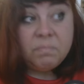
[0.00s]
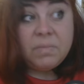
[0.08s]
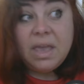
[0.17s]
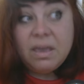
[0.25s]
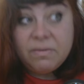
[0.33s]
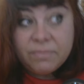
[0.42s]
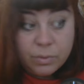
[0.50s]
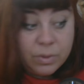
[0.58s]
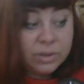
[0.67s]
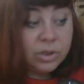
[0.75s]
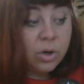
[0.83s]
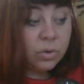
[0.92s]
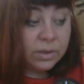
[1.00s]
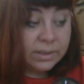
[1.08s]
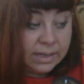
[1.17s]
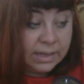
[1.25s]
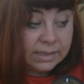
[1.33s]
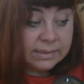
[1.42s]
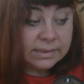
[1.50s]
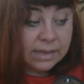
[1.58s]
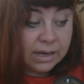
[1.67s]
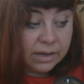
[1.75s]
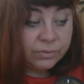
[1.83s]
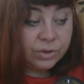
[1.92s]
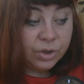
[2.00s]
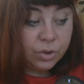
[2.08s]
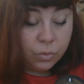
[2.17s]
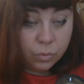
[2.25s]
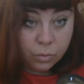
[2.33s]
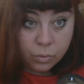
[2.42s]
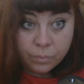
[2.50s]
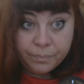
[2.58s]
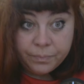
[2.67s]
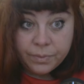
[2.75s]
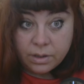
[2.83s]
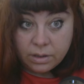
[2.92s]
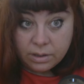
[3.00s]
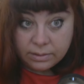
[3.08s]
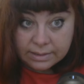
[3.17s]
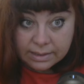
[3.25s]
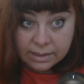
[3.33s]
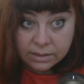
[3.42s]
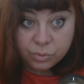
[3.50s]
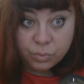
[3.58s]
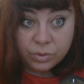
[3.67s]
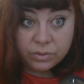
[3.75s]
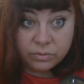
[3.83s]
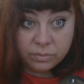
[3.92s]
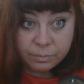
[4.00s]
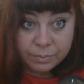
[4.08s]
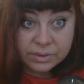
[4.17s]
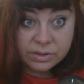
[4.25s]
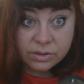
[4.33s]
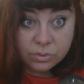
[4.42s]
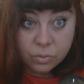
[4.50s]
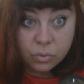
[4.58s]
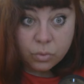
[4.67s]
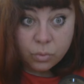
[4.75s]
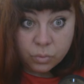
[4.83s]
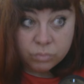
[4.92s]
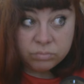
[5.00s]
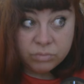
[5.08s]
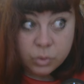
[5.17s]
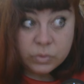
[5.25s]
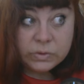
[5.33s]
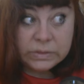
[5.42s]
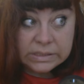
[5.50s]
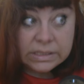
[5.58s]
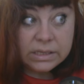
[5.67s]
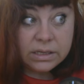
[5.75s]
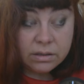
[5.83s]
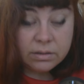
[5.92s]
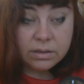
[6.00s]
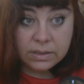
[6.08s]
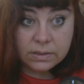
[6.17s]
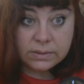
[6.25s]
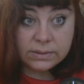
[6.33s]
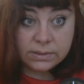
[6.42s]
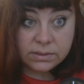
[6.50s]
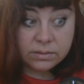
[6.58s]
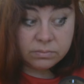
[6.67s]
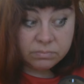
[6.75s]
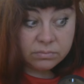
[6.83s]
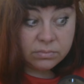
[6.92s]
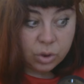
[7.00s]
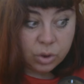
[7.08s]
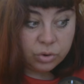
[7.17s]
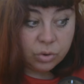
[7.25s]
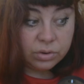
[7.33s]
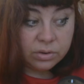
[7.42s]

everyone, or at least after you interact with person who you see is not on